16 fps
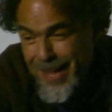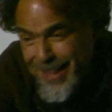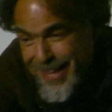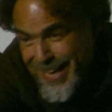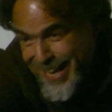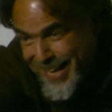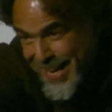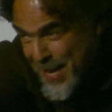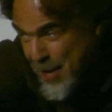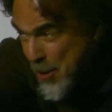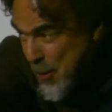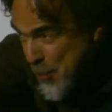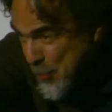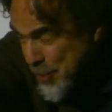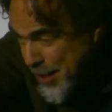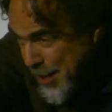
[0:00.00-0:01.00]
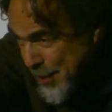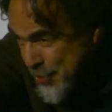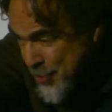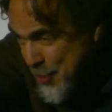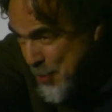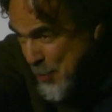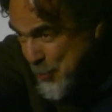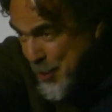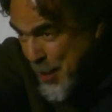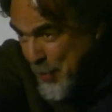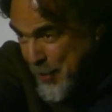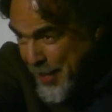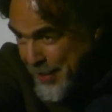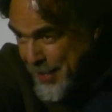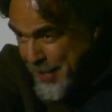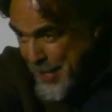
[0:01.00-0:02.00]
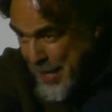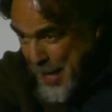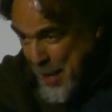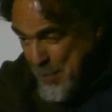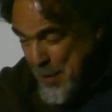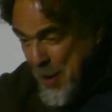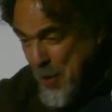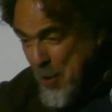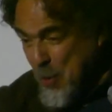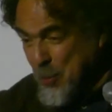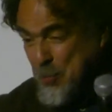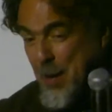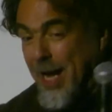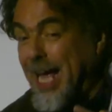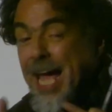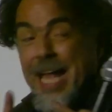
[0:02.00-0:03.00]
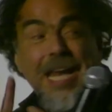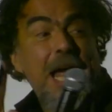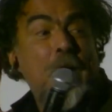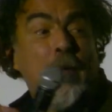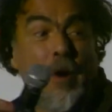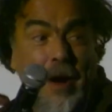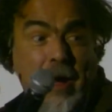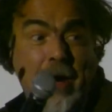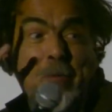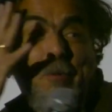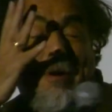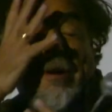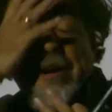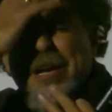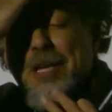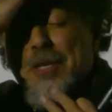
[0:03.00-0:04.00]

and then he goes out, she goes out, and then the camera goes back, and now we